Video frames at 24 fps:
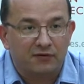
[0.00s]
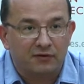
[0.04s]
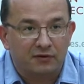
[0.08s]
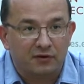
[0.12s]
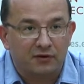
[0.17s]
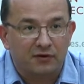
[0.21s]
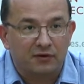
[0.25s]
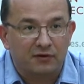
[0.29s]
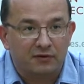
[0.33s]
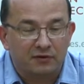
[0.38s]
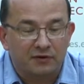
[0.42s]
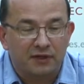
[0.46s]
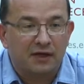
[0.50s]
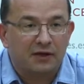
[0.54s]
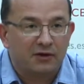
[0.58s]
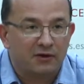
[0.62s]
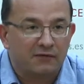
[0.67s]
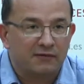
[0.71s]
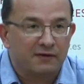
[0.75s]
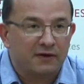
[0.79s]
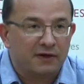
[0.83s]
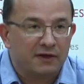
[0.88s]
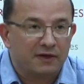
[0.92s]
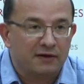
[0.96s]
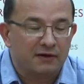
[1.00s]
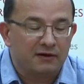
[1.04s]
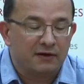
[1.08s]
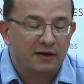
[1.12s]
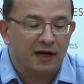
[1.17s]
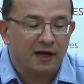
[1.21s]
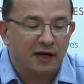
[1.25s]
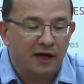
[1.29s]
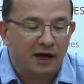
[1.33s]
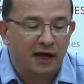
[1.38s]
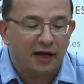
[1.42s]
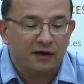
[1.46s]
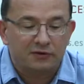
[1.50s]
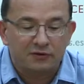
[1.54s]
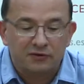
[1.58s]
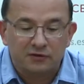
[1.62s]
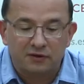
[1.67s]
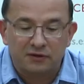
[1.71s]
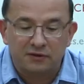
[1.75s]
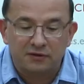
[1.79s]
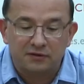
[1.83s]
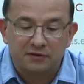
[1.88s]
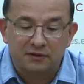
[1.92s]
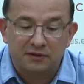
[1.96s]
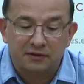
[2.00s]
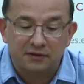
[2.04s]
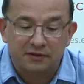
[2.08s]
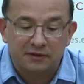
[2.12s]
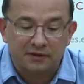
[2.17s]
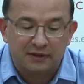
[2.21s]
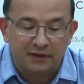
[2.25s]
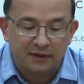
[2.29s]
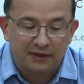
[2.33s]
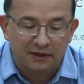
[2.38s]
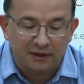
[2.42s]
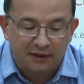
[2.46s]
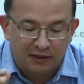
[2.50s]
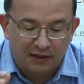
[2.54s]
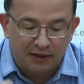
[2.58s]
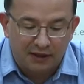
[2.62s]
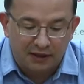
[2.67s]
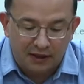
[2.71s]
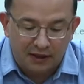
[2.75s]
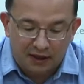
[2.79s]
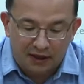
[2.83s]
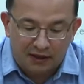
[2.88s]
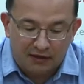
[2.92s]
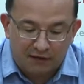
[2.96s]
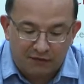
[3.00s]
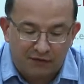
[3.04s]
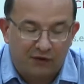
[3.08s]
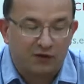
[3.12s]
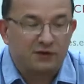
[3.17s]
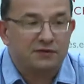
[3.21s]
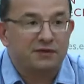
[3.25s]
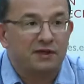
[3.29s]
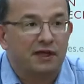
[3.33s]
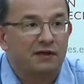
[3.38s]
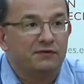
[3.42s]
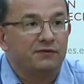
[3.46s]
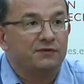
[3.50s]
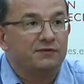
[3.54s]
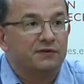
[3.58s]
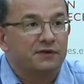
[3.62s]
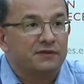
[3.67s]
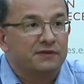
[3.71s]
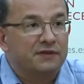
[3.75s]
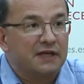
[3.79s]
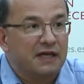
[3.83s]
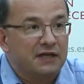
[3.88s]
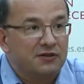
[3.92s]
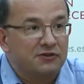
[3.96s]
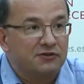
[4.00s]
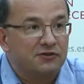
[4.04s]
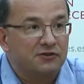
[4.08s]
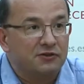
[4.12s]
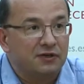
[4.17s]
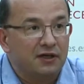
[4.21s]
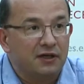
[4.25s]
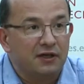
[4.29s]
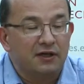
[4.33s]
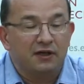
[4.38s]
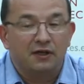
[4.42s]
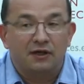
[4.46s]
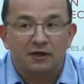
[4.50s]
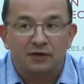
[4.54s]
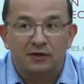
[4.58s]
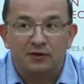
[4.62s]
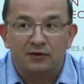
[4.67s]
So think of a household in the first half of the century.